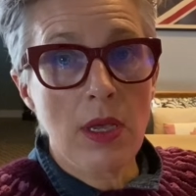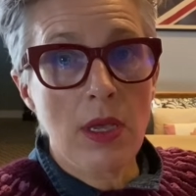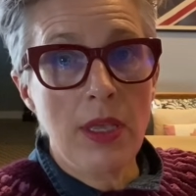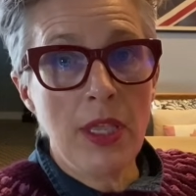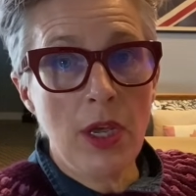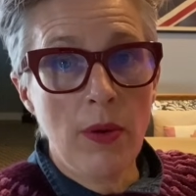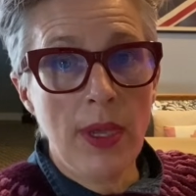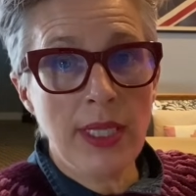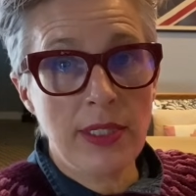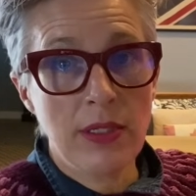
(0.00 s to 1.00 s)
You know,
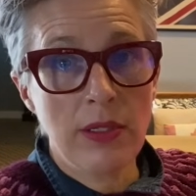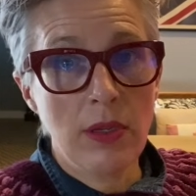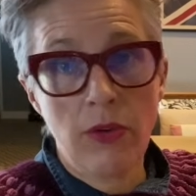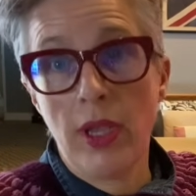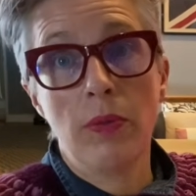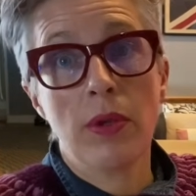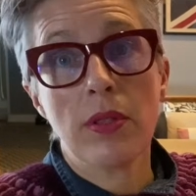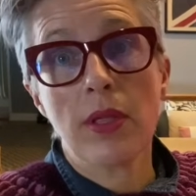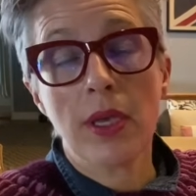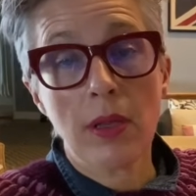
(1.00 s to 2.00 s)
it's great with
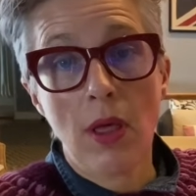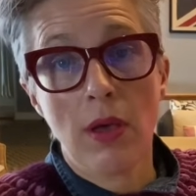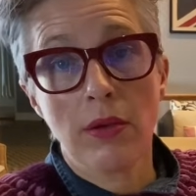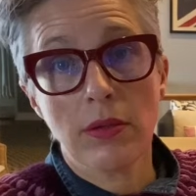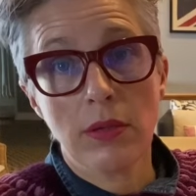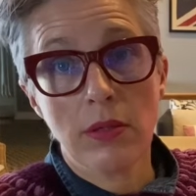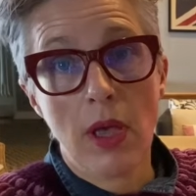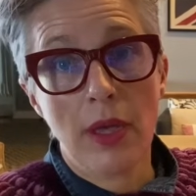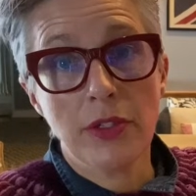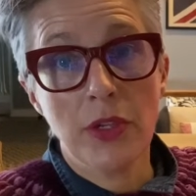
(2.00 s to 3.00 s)
like a long
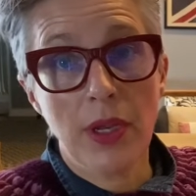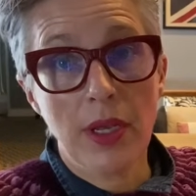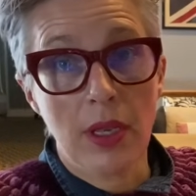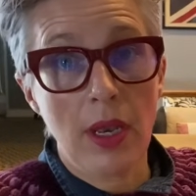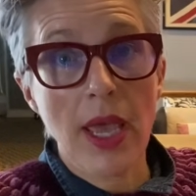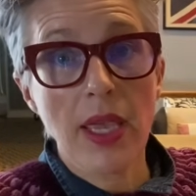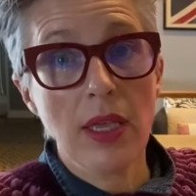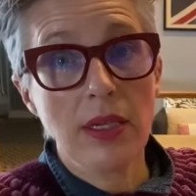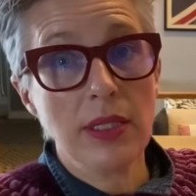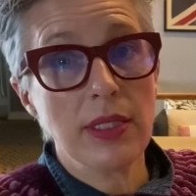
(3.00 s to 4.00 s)
tunic and
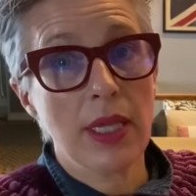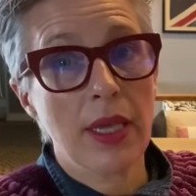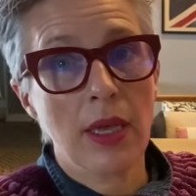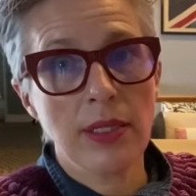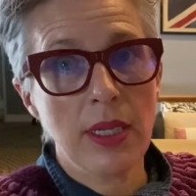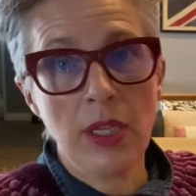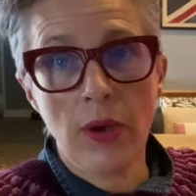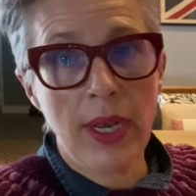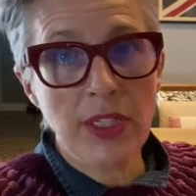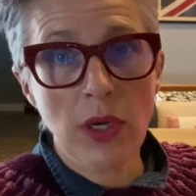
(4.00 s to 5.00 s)
leggings. Like and
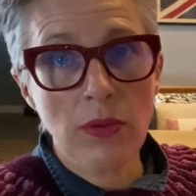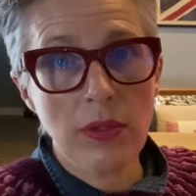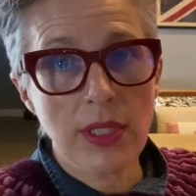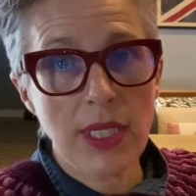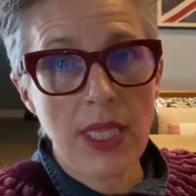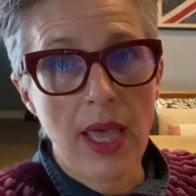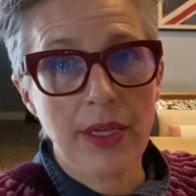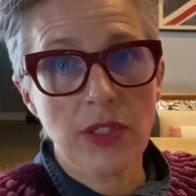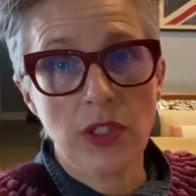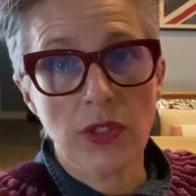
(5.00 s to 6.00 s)
I don't see that
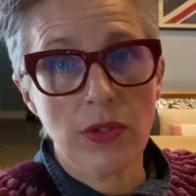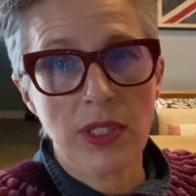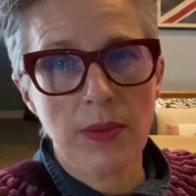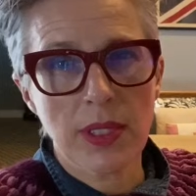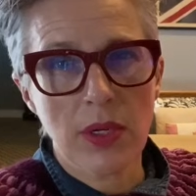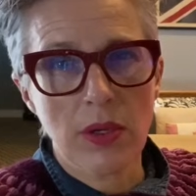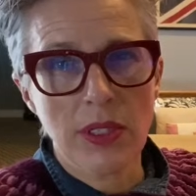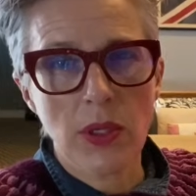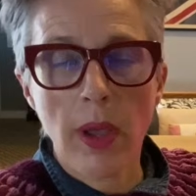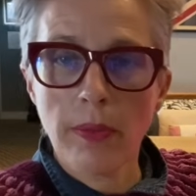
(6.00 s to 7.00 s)
as just Christmas at all.
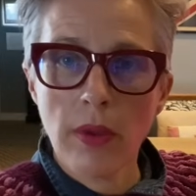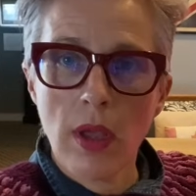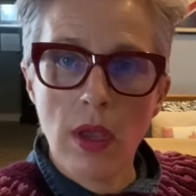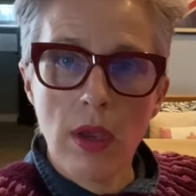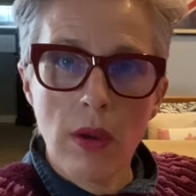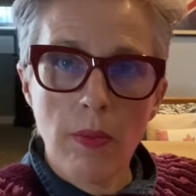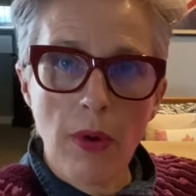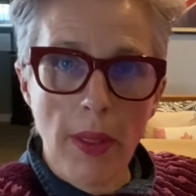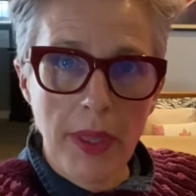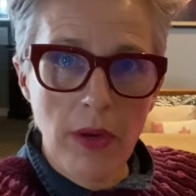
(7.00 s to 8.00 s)
So I'm
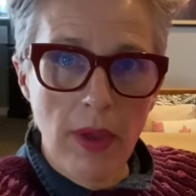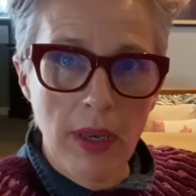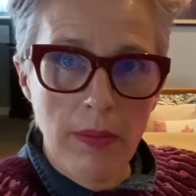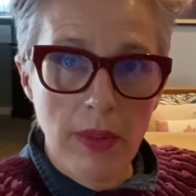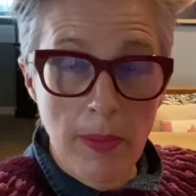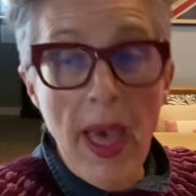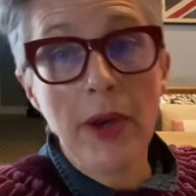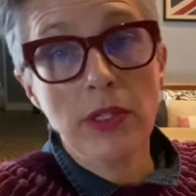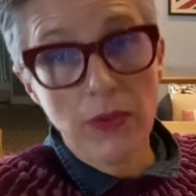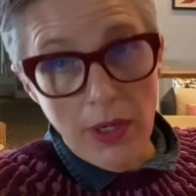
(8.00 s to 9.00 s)
probably gonna write it. The
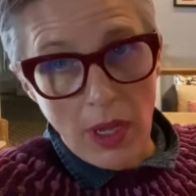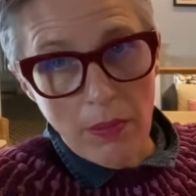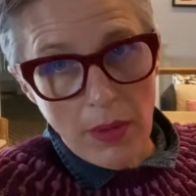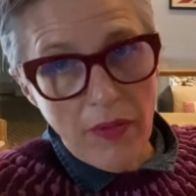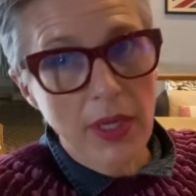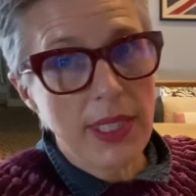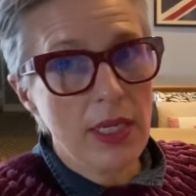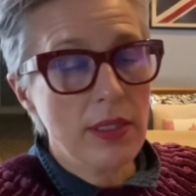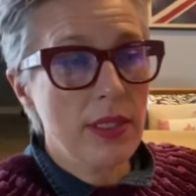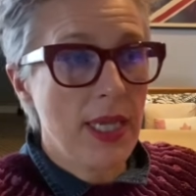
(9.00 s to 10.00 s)
pattern's written up. I've got to send it
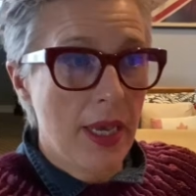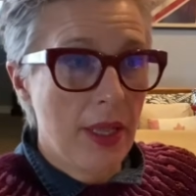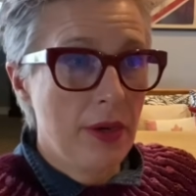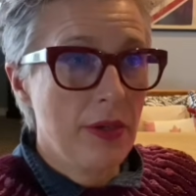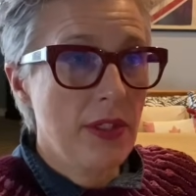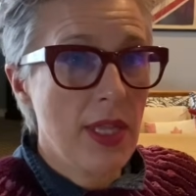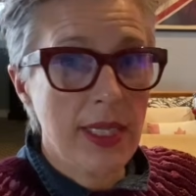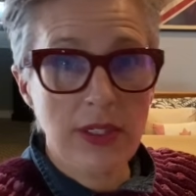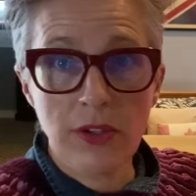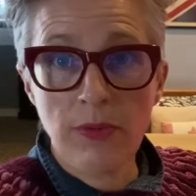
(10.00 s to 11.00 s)
to the tech editor. So that's
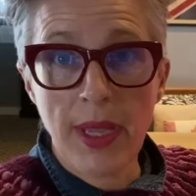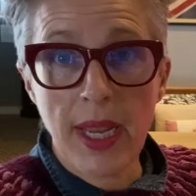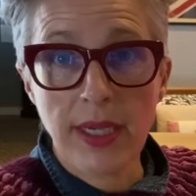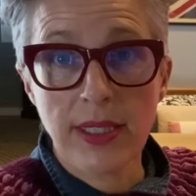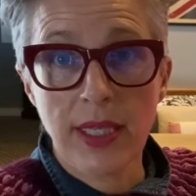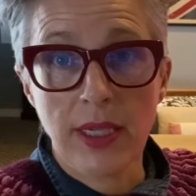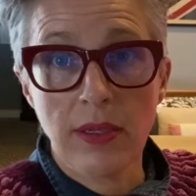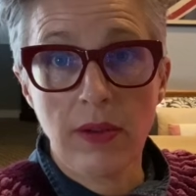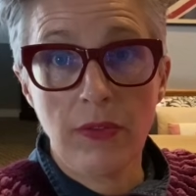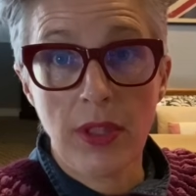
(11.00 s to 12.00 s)
sort of my next
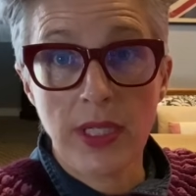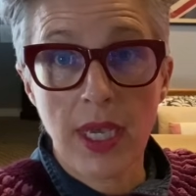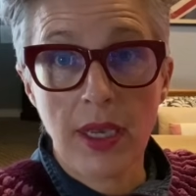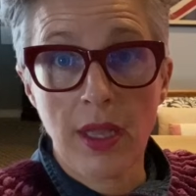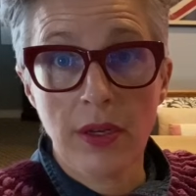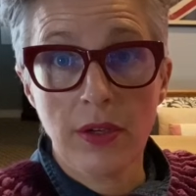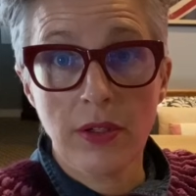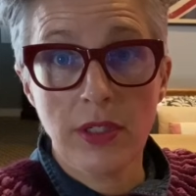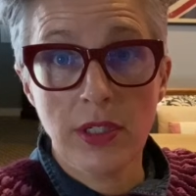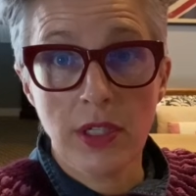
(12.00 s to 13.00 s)
thing for the tech editor
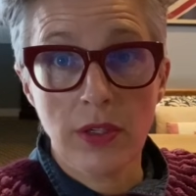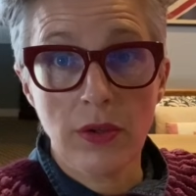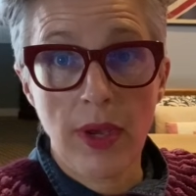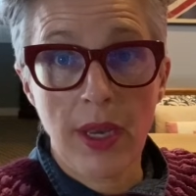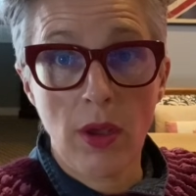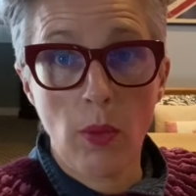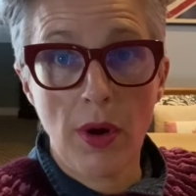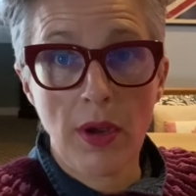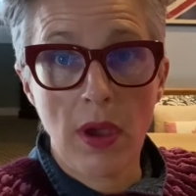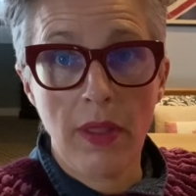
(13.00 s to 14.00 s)
to do, and I'll
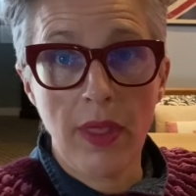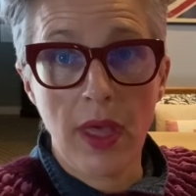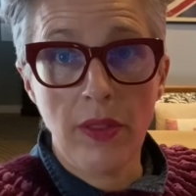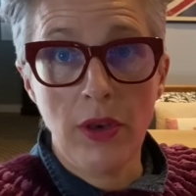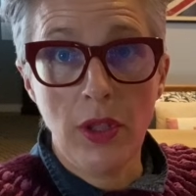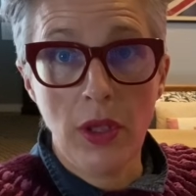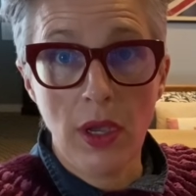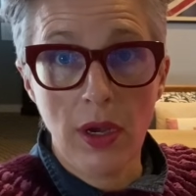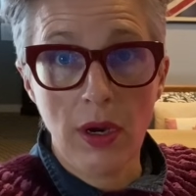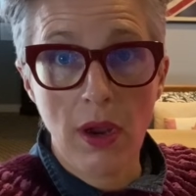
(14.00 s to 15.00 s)
work on that in the new
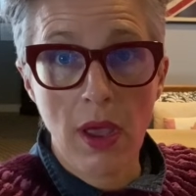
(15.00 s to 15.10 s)
year.